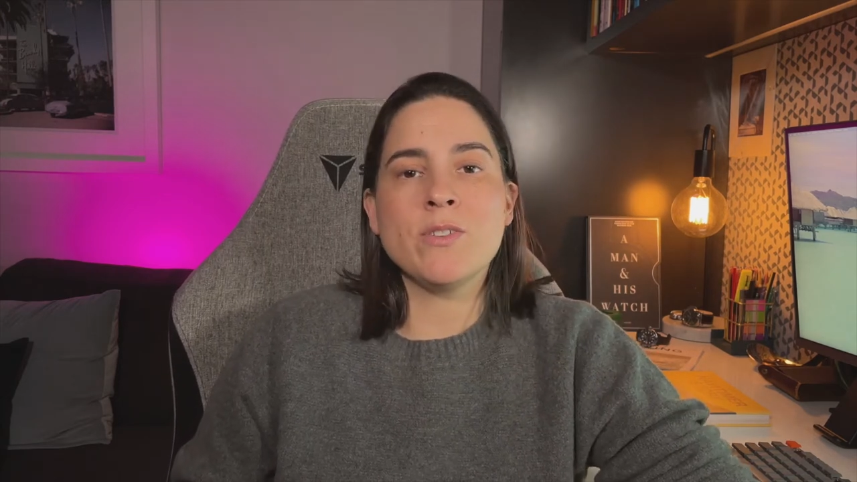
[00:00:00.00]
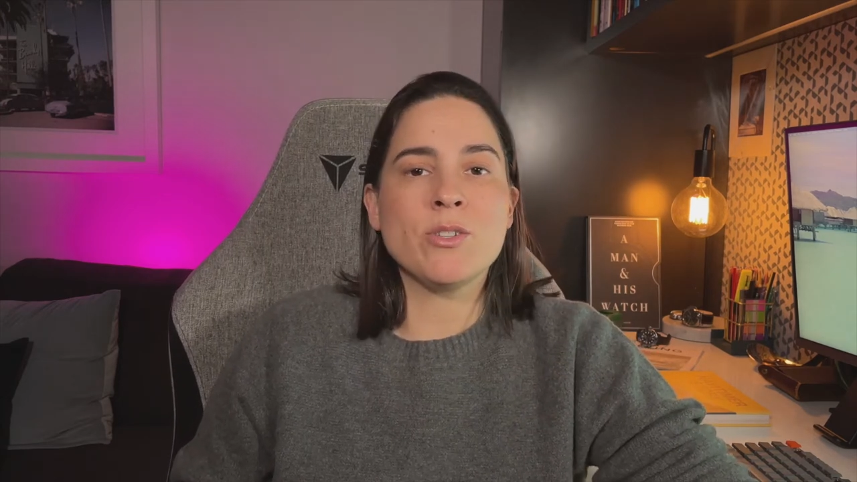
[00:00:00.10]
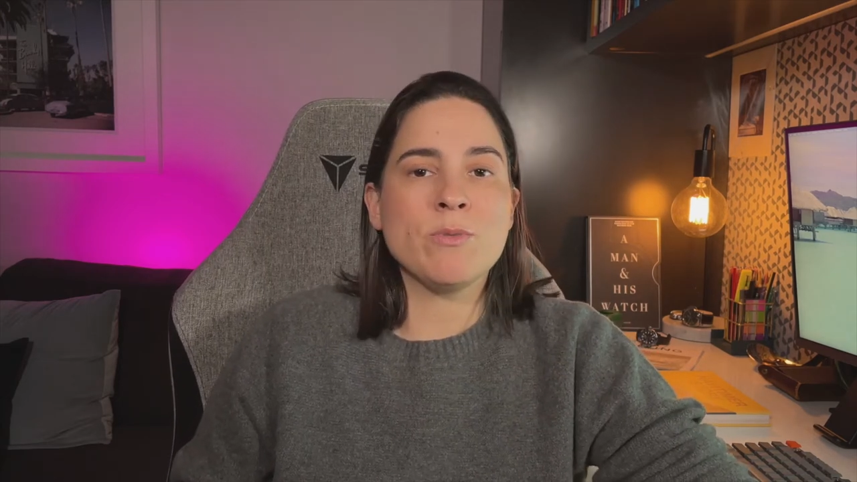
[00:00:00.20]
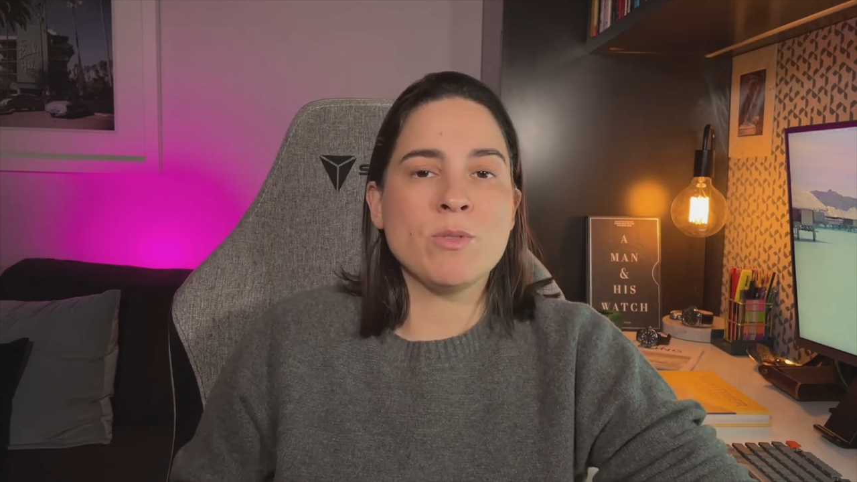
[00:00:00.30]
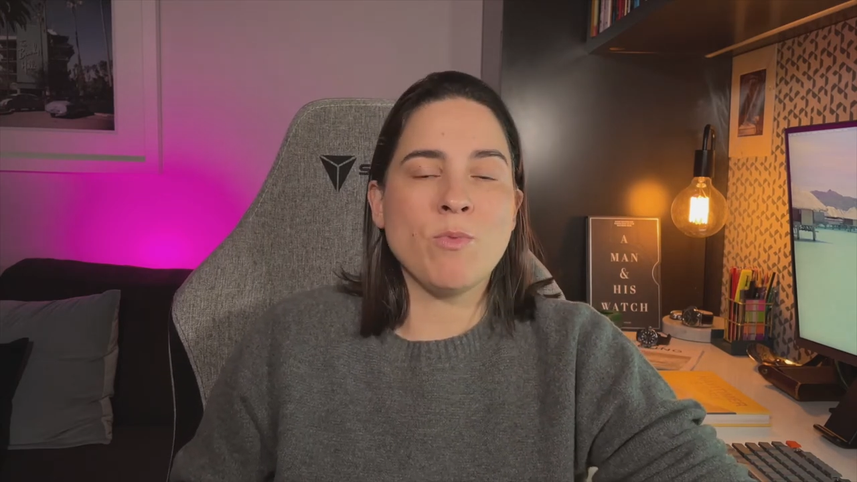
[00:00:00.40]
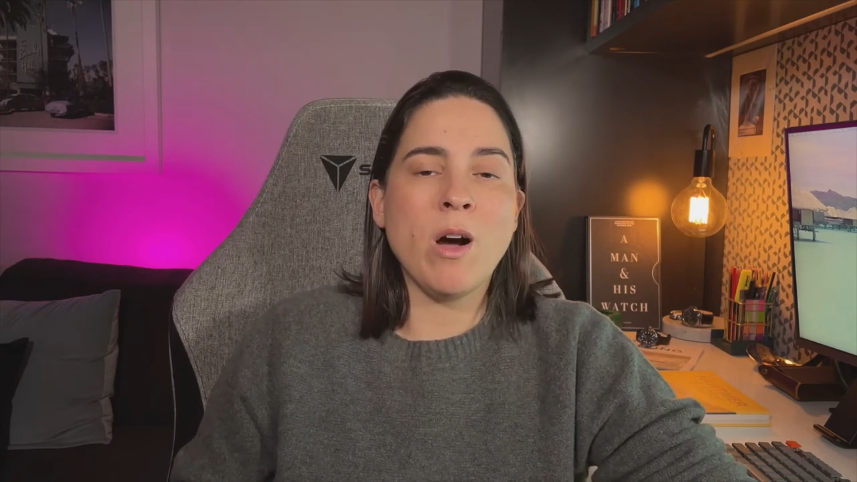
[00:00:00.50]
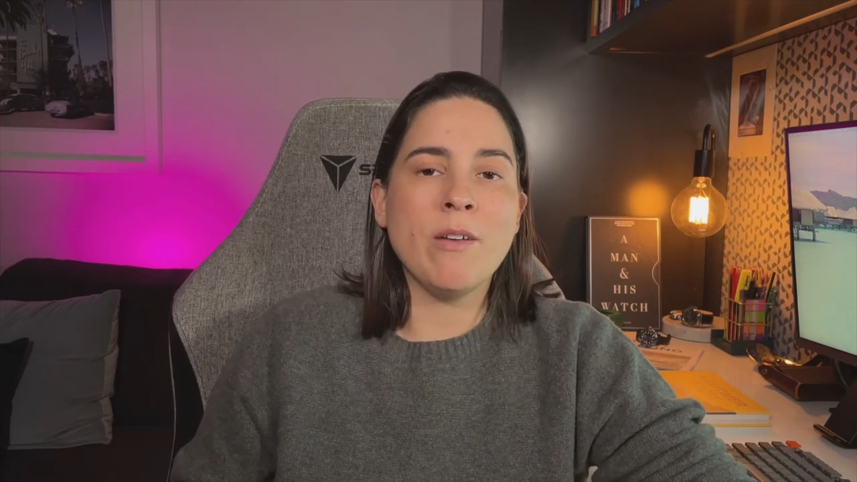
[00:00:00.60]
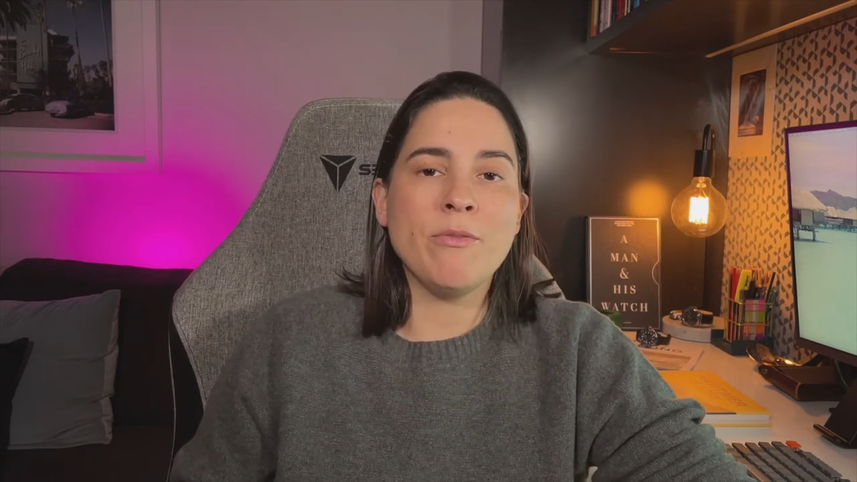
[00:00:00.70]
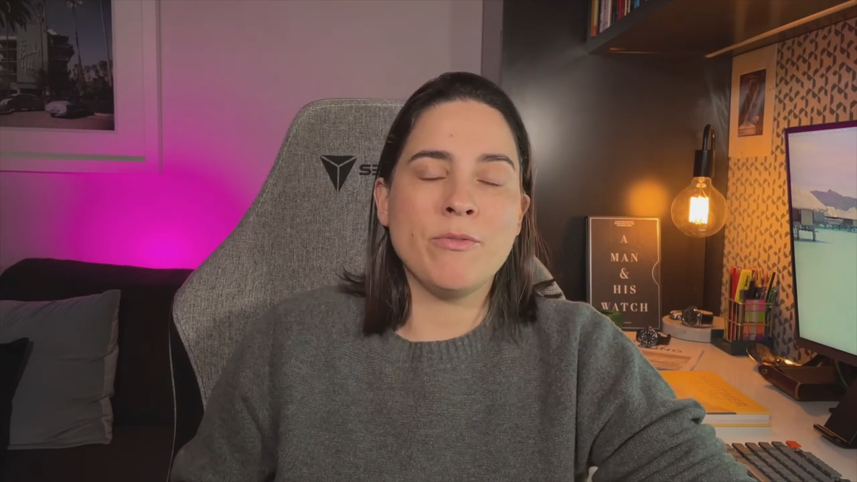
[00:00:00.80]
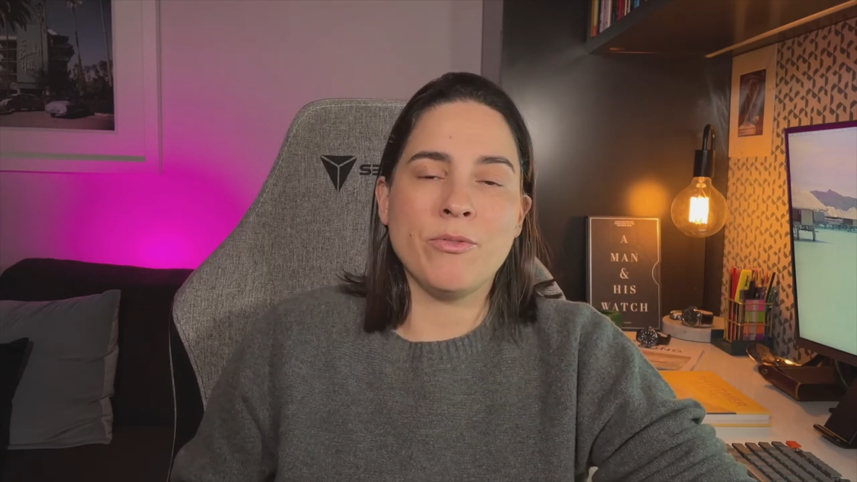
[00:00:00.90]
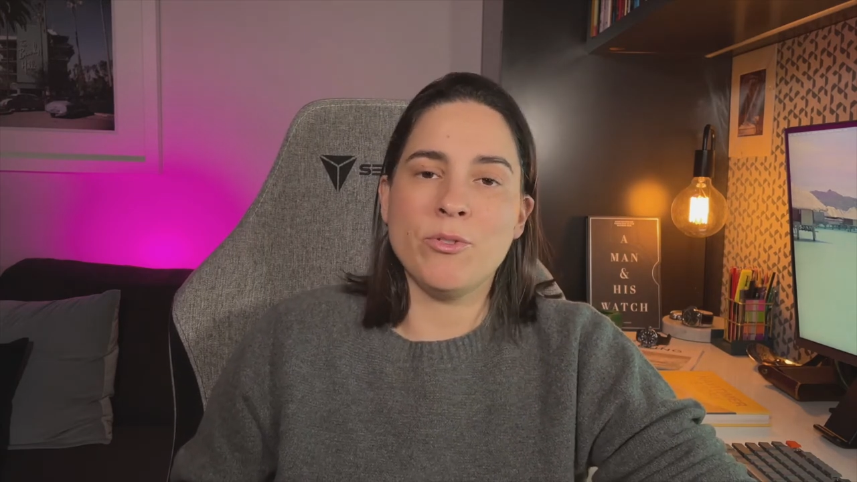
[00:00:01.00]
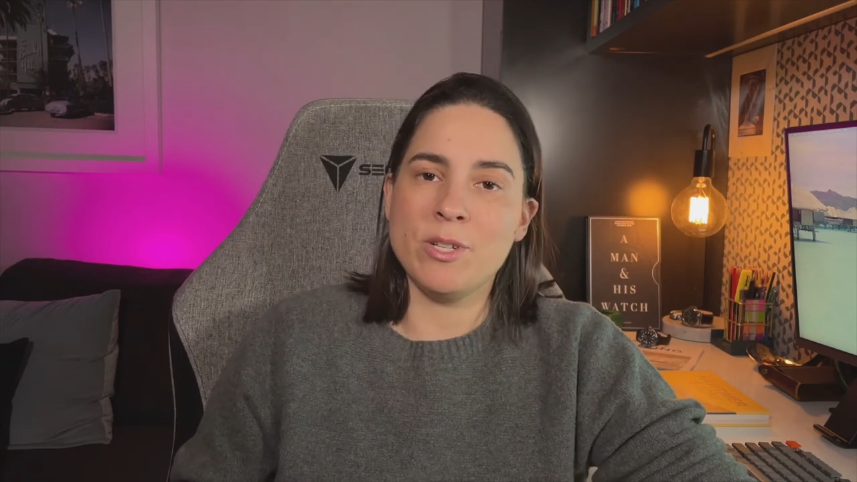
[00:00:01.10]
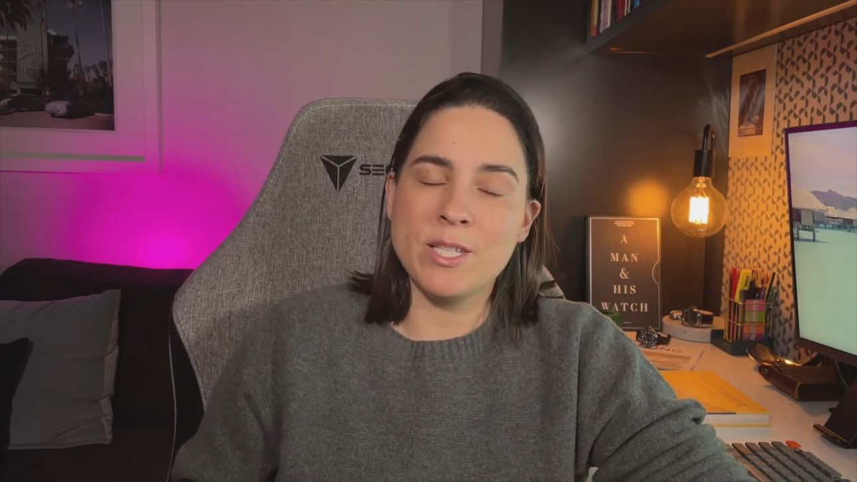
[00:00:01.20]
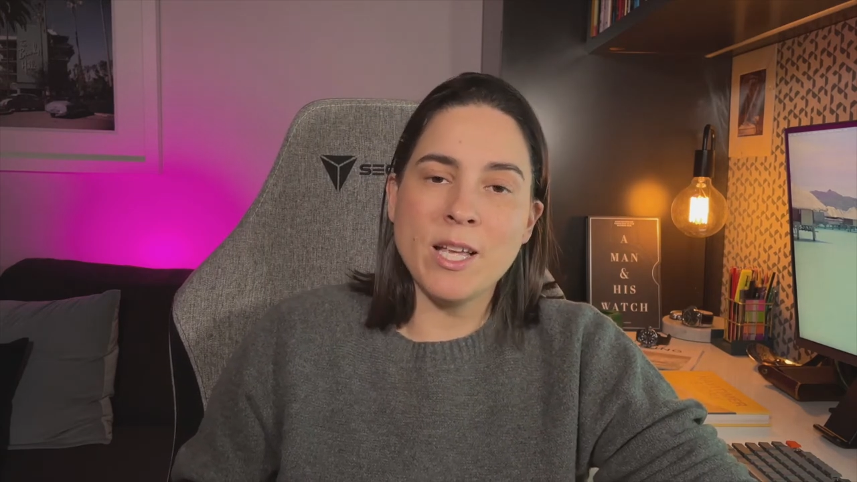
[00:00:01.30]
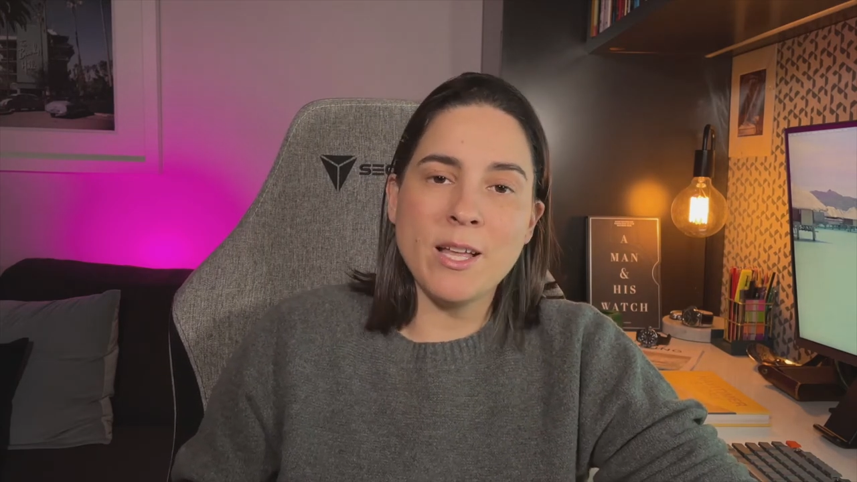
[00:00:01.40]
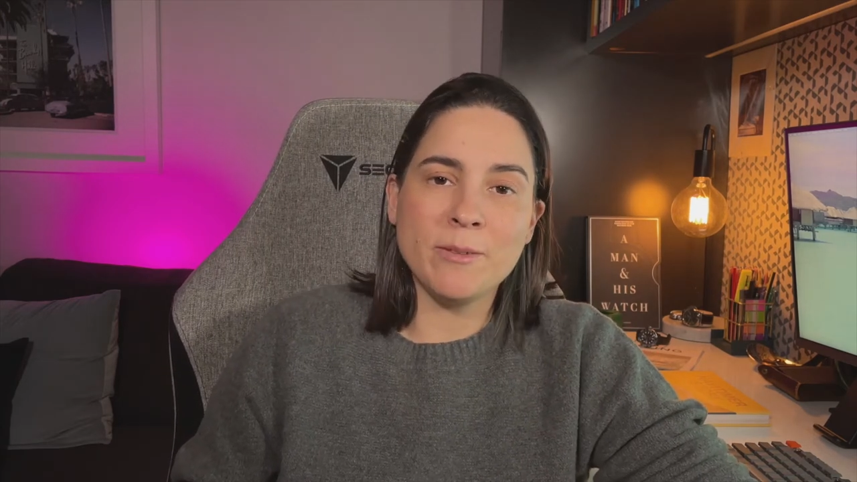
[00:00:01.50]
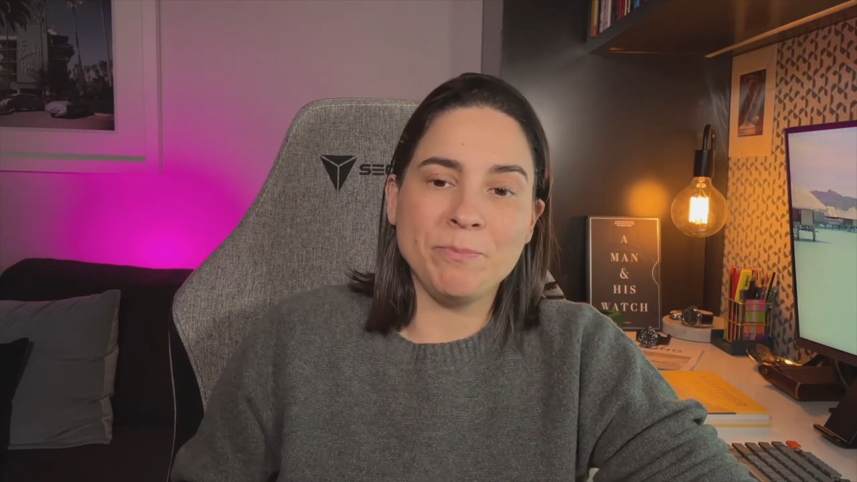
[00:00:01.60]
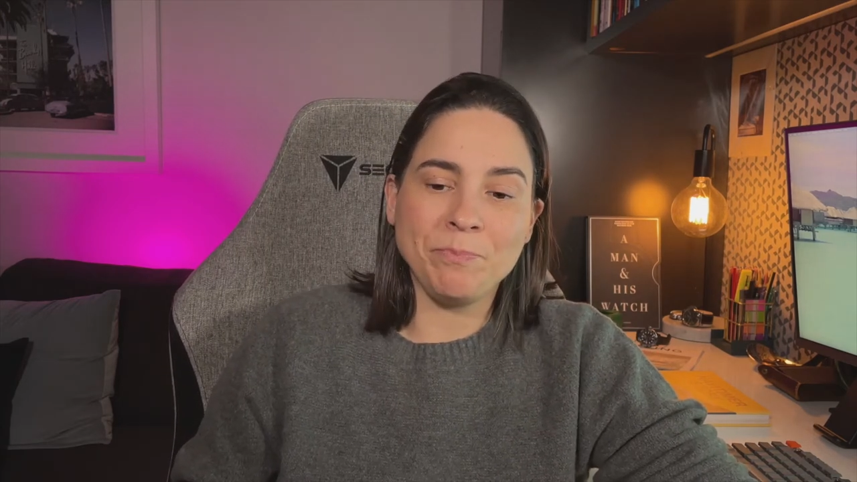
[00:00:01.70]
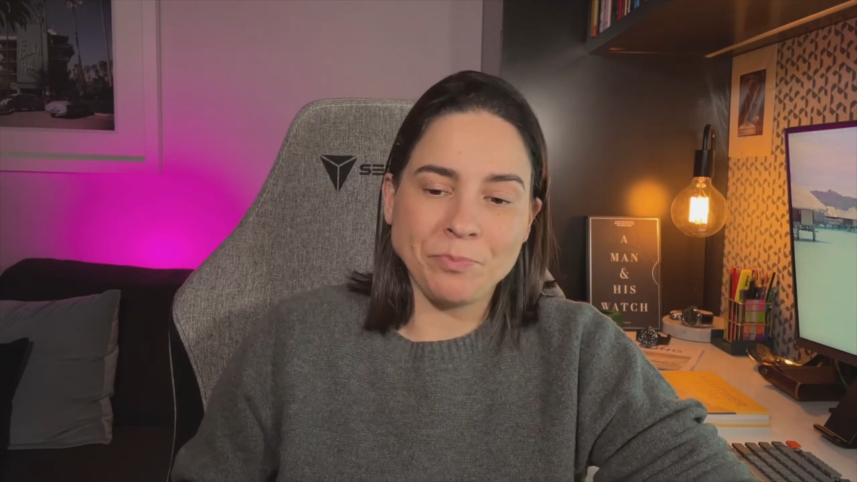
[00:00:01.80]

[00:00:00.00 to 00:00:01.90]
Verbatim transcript: it to his wife or his son.